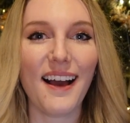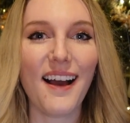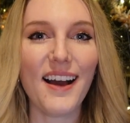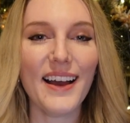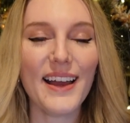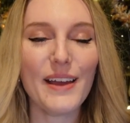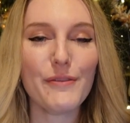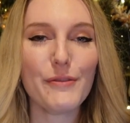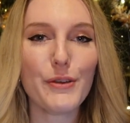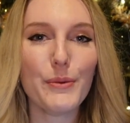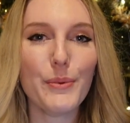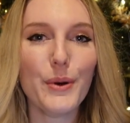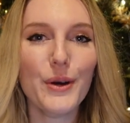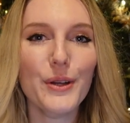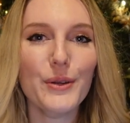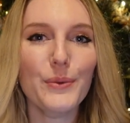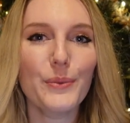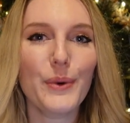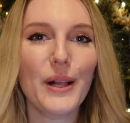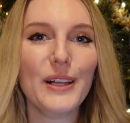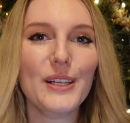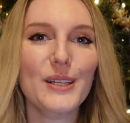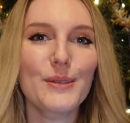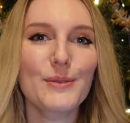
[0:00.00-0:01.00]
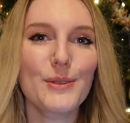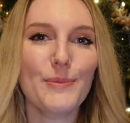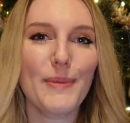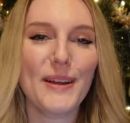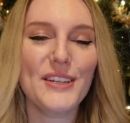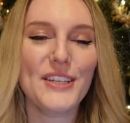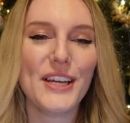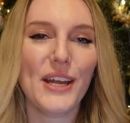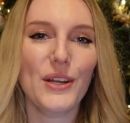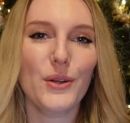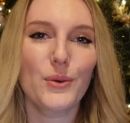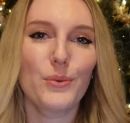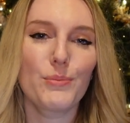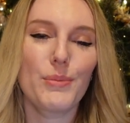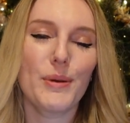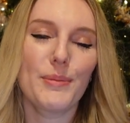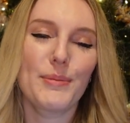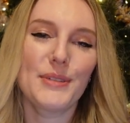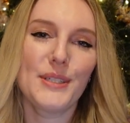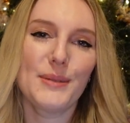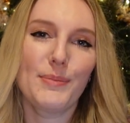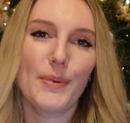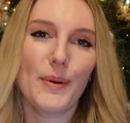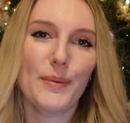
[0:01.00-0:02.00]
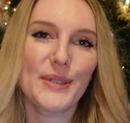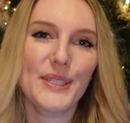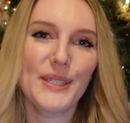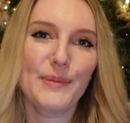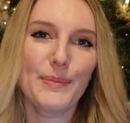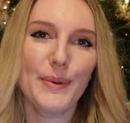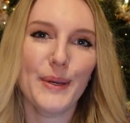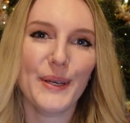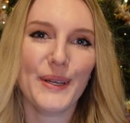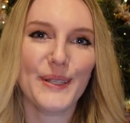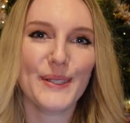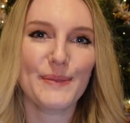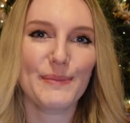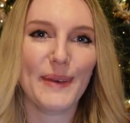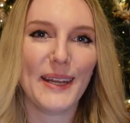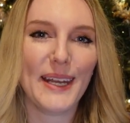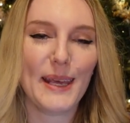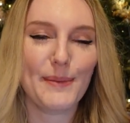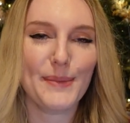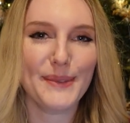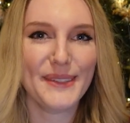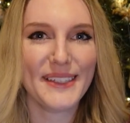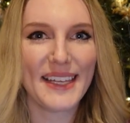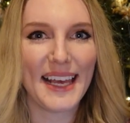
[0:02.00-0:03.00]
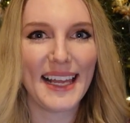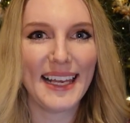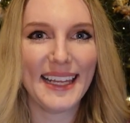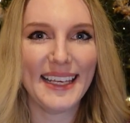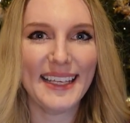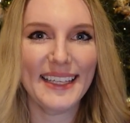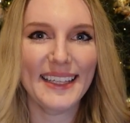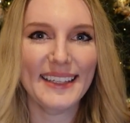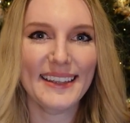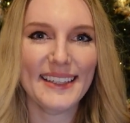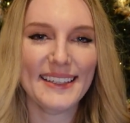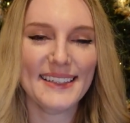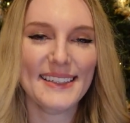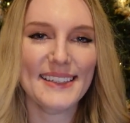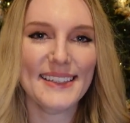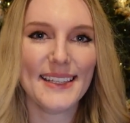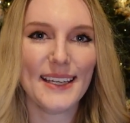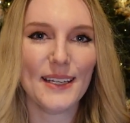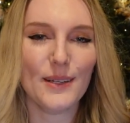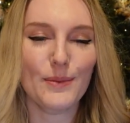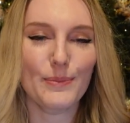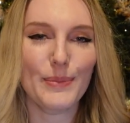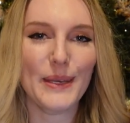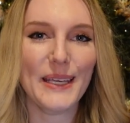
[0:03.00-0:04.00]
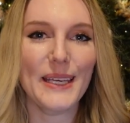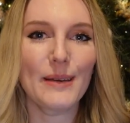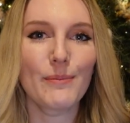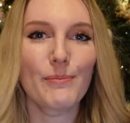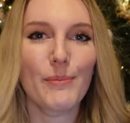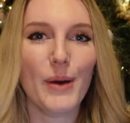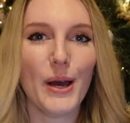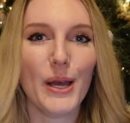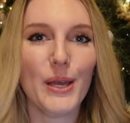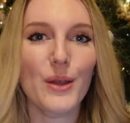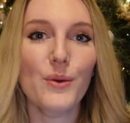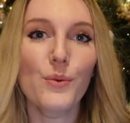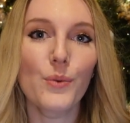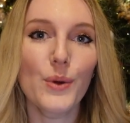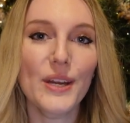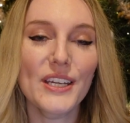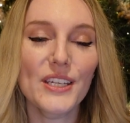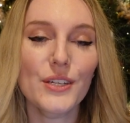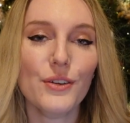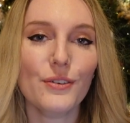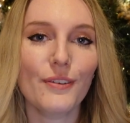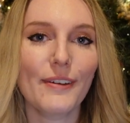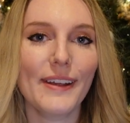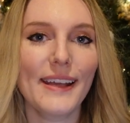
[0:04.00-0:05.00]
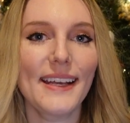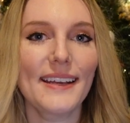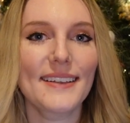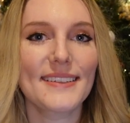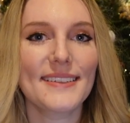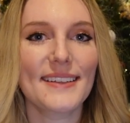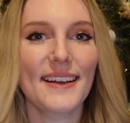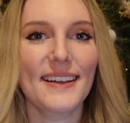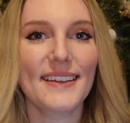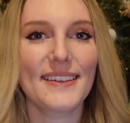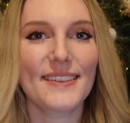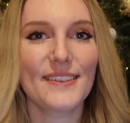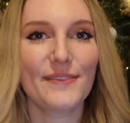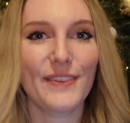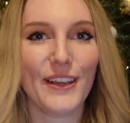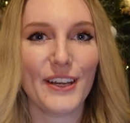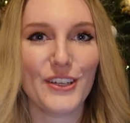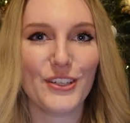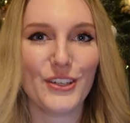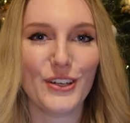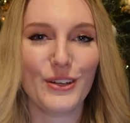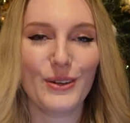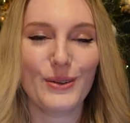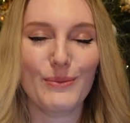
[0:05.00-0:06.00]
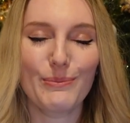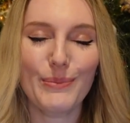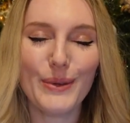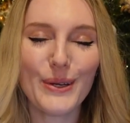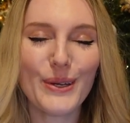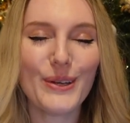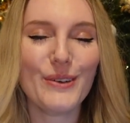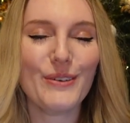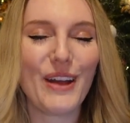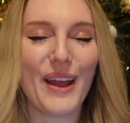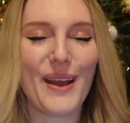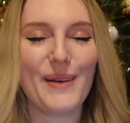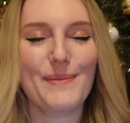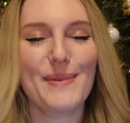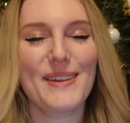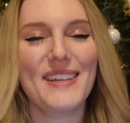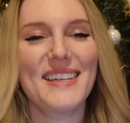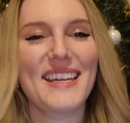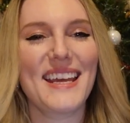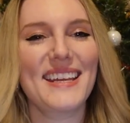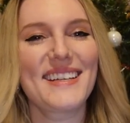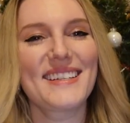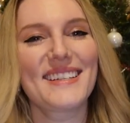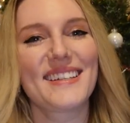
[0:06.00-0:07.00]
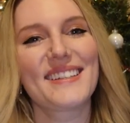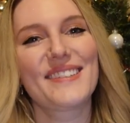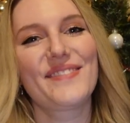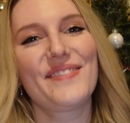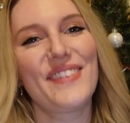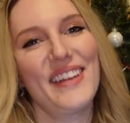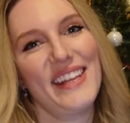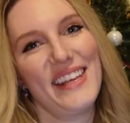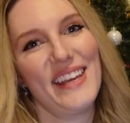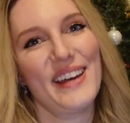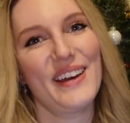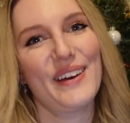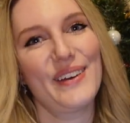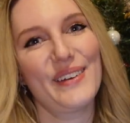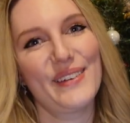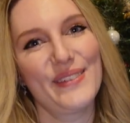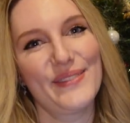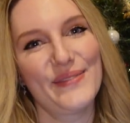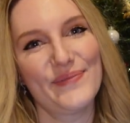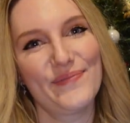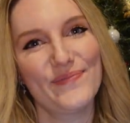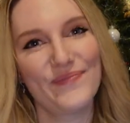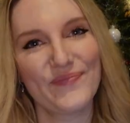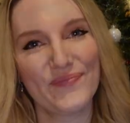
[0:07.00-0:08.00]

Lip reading: Hi everyone, welcome to my channel Bibbity Bobbity Books. My name is Ellie and this is going to be my wintry science fiction book recommendations video.